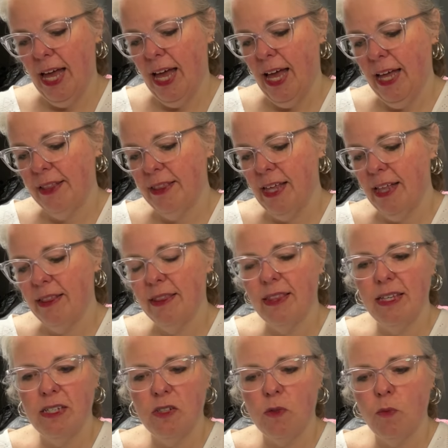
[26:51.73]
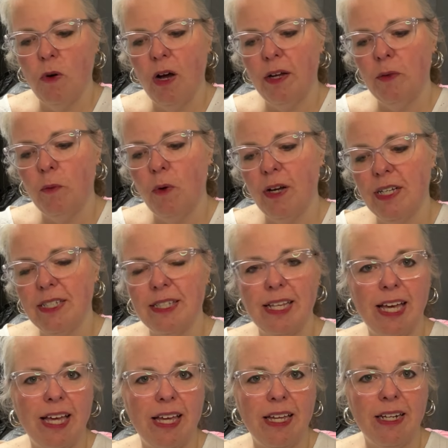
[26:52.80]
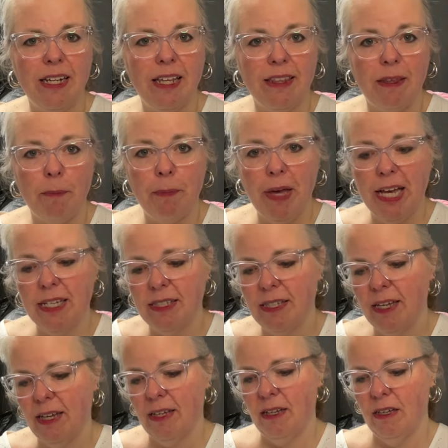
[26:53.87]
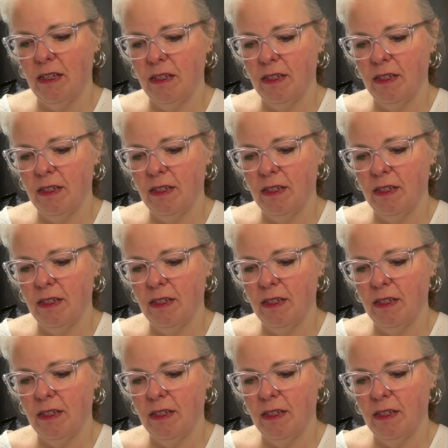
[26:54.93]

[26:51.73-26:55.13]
And then this one was in the basic